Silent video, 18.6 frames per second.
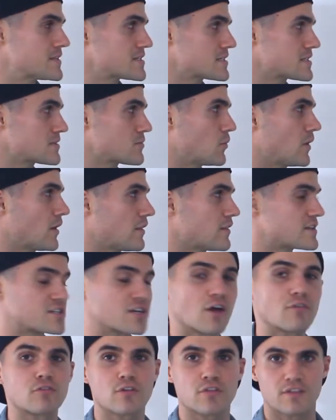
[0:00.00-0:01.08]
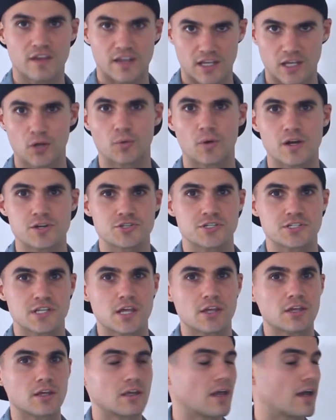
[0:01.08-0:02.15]
It's one of the tougher thinking questions
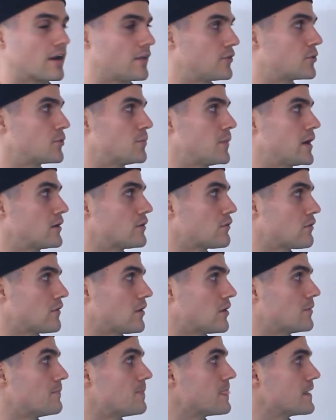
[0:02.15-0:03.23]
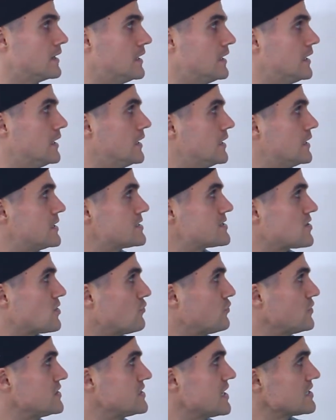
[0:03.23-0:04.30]
that you could get on the remainder theorem. So
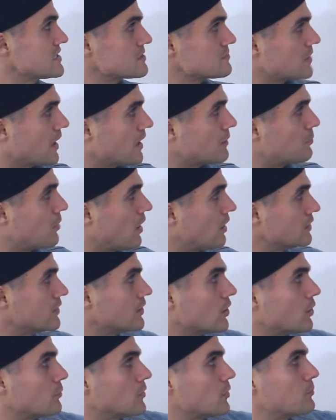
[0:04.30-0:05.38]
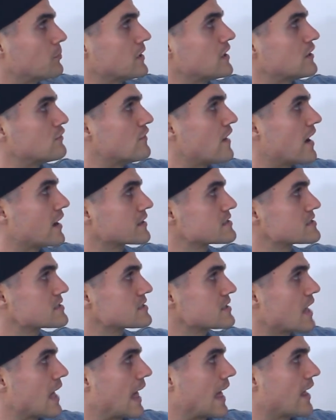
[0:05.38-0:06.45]
if we take some kind of polynomial p of
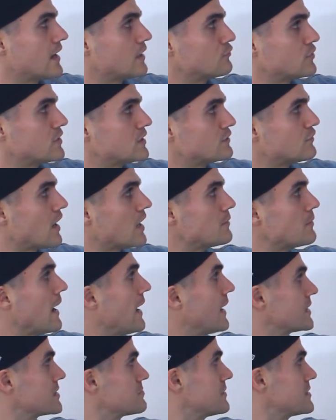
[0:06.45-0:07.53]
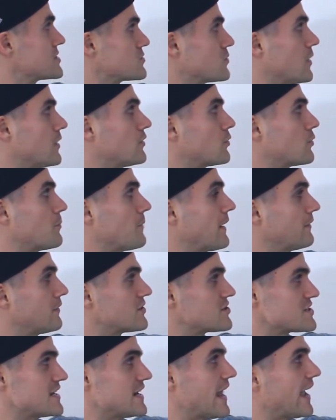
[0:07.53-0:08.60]
x, and if we divide it by x plus 1, the remainder
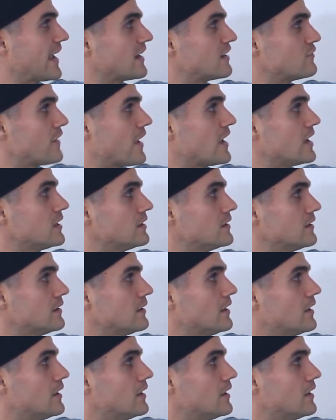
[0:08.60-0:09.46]
is negative 8.